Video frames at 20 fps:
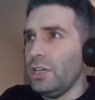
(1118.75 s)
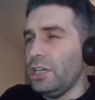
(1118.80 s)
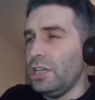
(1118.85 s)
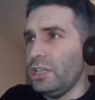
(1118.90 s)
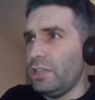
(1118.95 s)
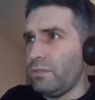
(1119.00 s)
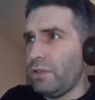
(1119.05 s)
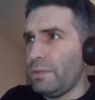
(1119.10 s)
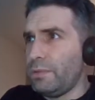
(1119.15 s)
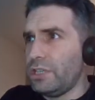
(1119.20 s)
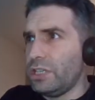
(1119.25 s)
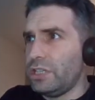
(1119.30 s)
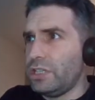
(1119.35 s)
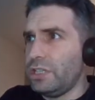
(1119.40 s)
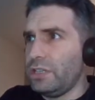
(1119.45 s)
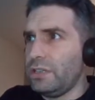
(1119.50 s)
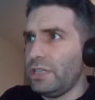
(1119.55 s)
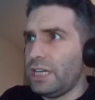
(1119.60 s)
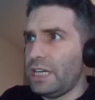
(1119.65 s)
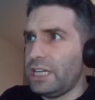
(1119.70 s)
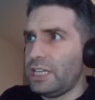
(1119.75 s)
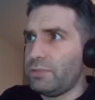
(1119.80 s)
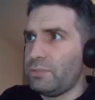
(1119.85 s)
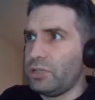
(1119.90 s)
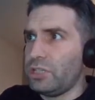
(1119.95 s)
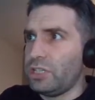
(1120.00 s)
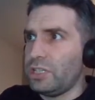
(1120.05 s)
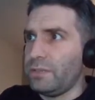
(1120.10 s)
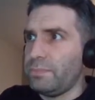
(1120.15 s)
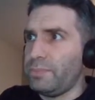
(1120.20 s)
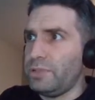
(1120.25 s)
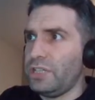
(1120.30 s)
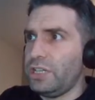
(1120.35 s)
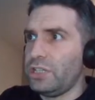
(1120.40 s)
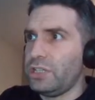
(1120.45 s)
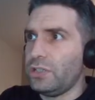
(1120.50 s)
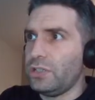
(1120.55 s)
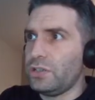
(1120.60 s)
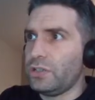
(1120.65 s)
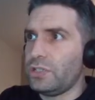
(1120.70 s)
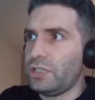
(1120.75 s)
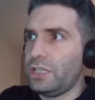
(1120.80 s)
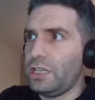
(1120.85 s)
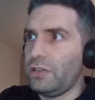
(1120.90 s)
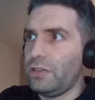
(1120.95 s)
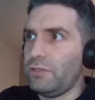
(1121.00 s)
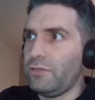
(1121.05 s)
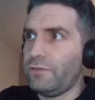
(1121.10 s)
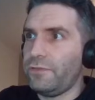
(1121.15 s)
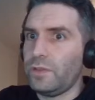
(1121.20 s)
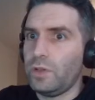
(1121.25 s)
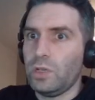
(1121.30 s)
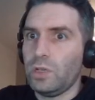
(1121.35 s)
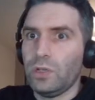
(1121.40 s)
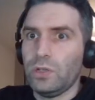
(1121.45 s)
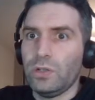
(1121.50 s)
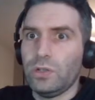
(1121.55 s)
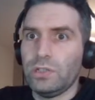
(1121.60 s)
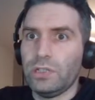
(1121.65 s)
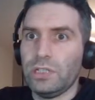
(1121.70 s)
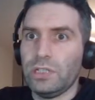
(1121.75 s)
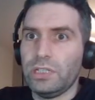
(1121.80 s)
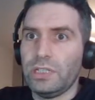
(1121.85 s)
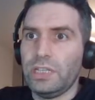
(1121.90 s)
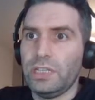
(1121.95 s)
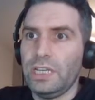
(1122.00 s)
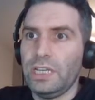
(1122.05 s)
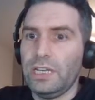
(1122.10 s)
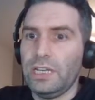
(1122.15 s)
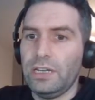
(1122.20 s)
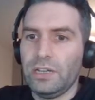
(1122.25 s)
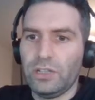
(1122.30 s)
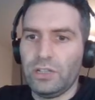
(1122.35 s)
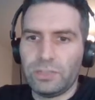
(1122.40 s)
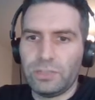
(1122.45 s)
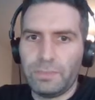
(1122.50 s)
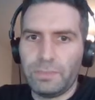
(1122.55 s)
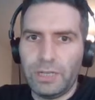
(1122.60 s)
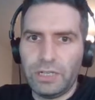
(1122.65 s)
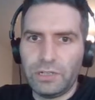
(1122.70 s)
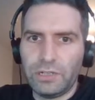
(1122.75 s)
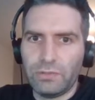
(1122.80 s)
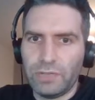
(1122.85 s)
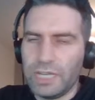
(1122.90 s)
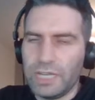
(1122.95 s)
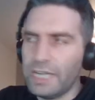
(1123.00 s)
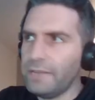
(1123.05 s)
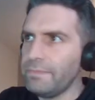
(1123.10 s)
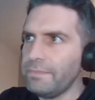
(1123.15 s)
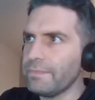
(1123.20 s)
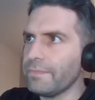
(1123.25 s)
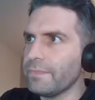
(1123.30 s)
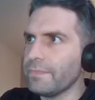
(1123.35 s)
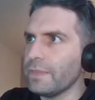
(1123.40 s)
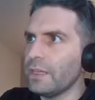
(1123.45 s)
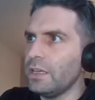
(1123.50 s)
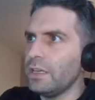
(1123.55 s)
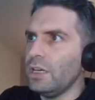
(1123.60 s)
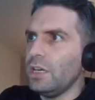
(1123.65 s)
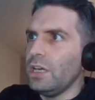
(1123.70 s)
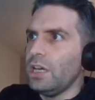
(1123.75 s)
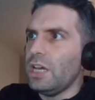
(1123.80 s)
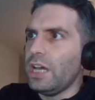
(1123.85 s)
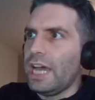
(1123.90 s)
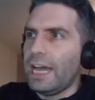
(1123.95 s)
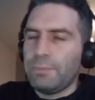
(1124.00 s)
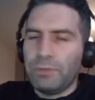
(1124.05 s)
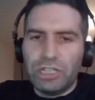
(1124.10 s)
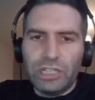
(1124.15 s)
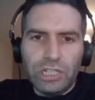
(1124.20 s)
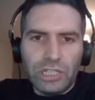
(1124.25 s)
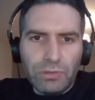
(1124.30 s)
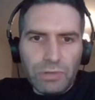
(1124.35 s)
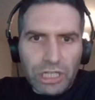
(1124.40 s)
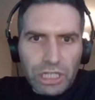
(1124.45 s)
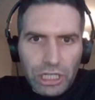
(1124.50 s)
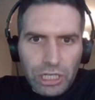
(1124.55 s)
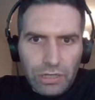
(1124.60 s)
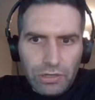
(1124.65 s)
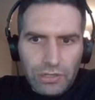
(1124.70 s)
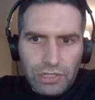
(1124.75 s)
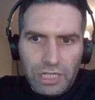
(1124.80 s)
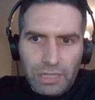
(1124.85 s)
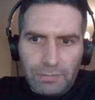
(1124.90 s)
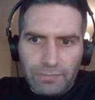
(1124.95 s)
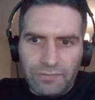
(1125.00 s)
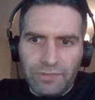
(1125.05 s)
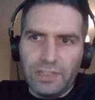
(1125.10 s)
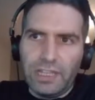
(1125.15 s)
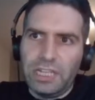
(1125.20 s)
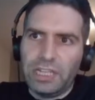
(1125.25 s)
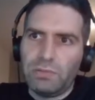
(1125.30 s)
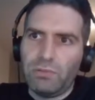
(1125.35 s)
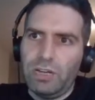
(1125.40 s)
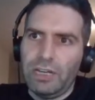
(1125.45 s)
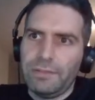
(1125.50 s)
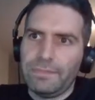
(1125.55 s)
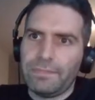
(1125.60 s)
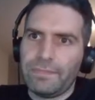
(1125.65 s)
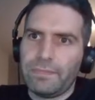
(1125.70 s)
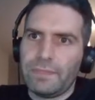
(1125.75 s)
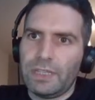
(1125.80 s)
And the way we're going to do that is we're going to position ourselves on the last pixel again, and we're going to do a Q jump for this one.